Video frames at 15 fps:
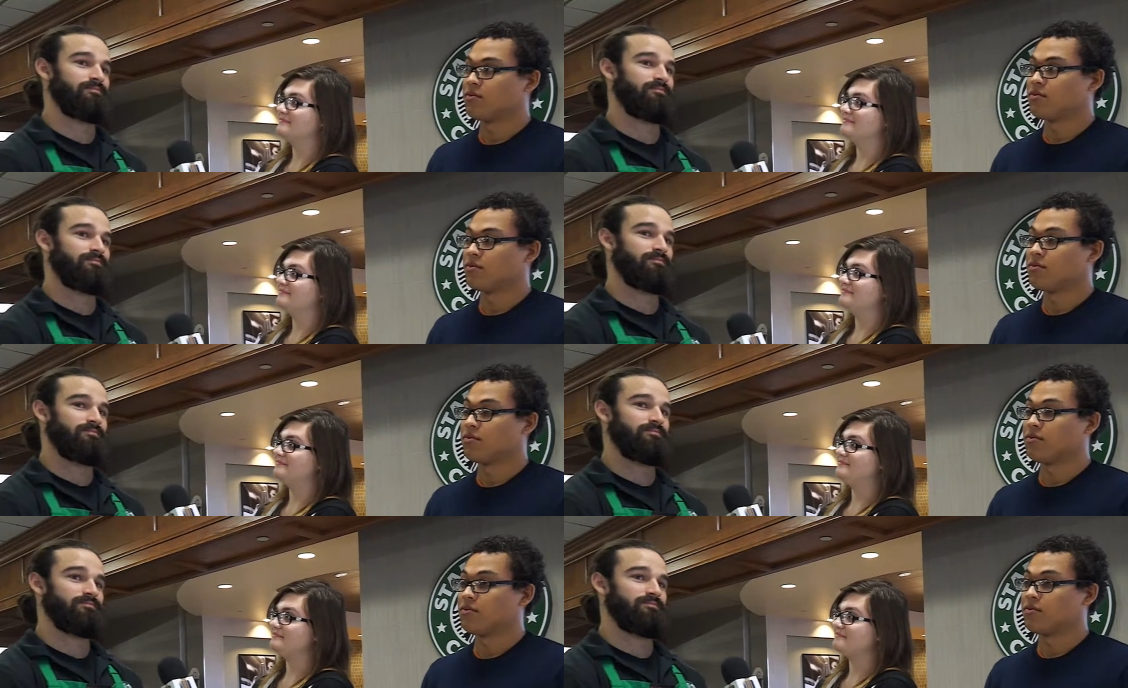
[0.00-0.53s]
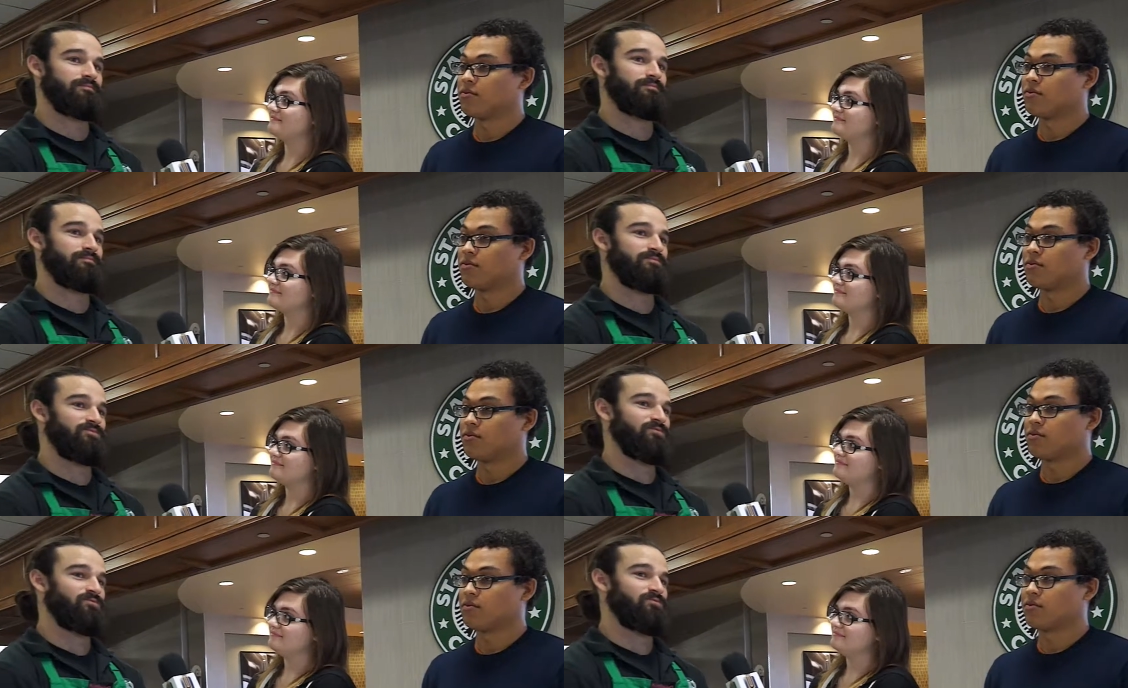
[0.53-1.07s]

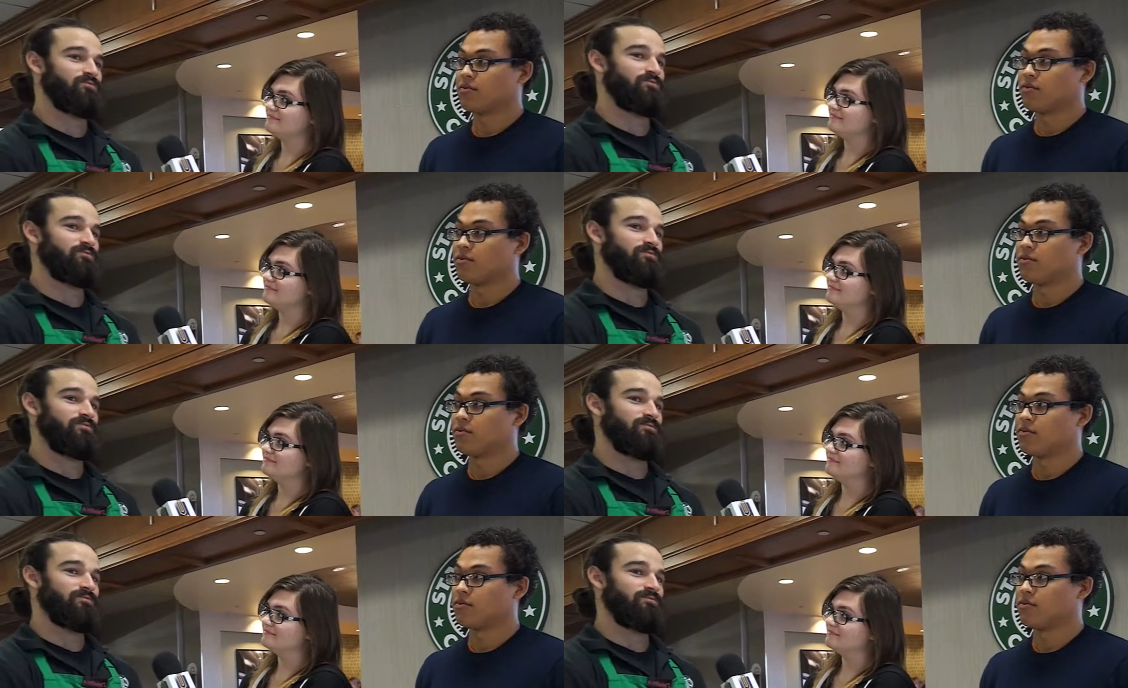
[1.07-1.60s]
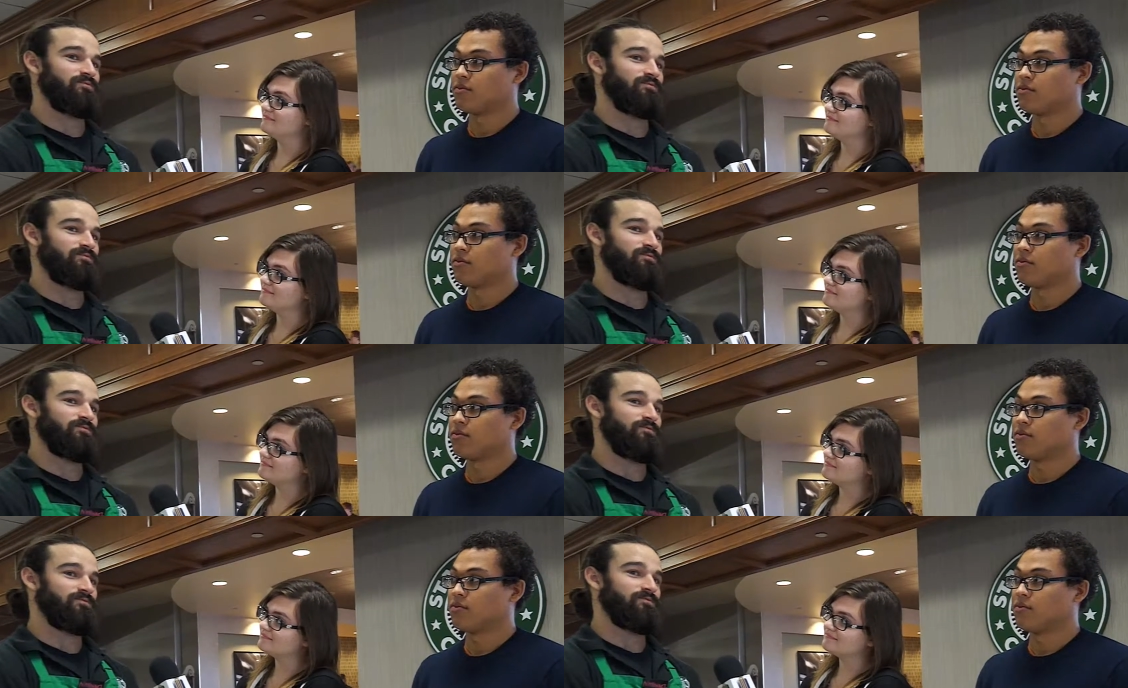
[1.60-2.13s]

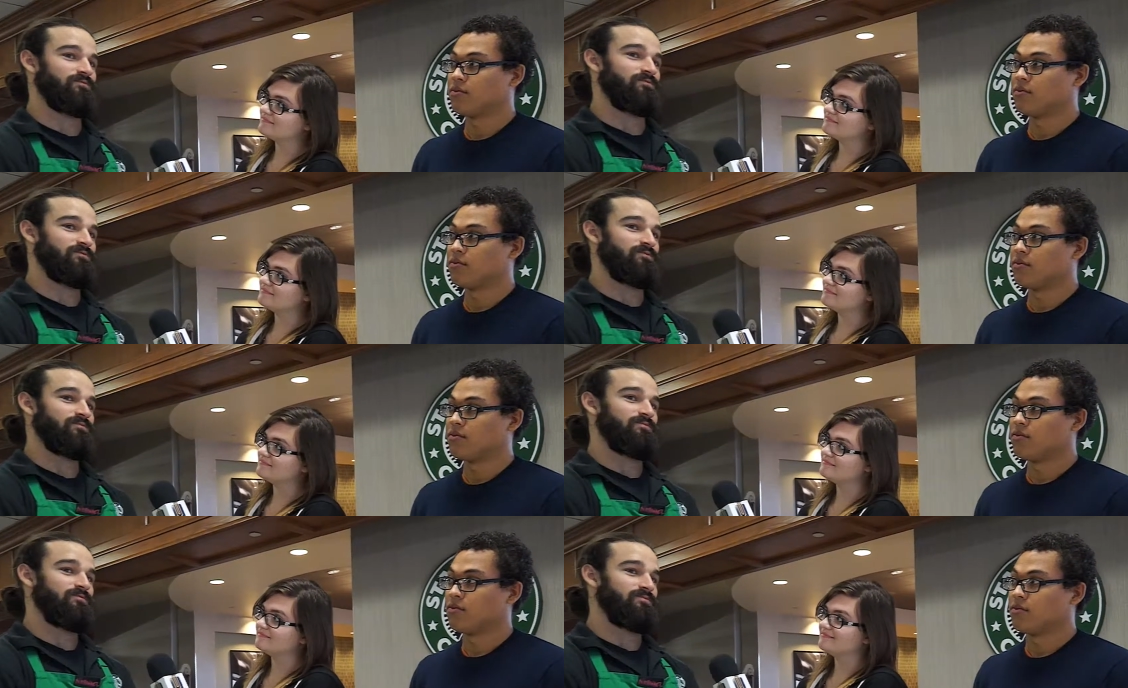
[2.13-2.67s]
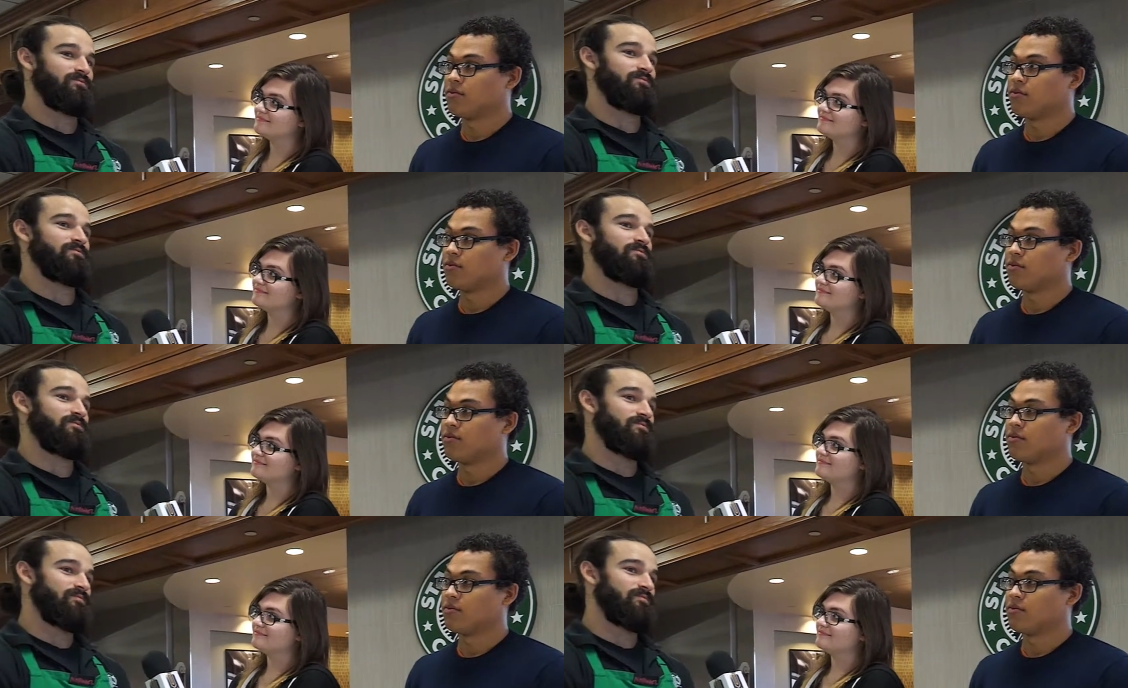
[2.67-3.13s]
[no speech]